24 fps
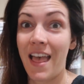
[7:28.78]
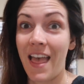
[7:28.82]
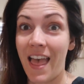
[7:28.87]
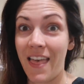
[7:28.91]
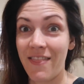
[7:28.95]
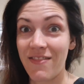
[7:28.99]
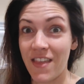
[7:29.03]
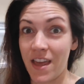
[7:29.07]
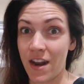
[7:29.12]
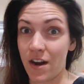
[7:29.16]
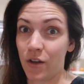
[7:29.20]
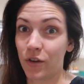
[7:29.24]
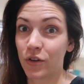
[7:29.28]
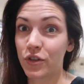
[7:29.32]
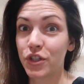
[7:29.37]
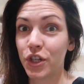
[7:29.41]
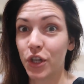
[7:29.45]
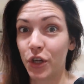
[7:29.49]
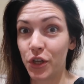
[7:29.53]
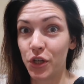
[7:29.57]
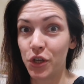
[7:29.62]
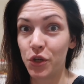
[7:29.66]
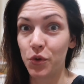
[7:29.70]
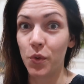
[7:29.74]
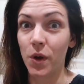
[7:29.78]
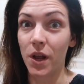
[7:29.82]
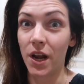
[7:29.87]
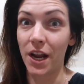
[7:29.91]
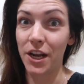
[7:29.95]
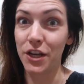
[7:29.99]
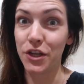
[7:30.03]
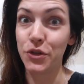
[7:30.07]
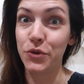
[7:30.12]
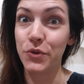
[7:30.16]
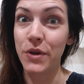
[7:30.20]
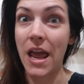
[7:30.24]
and mine. Then I'll show you what
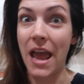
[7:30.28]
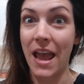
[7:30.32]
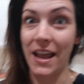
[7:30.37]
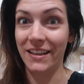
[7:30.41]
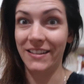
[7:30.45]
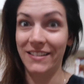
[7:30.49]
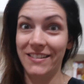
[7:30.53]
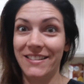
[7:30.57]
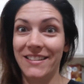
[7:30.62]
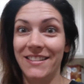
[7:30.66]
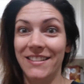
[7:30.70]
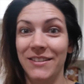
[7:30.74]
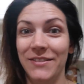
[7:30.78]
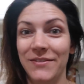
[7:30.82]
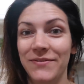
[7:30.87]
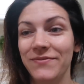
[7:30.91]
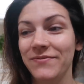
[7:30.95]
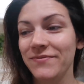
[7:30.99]
I do next.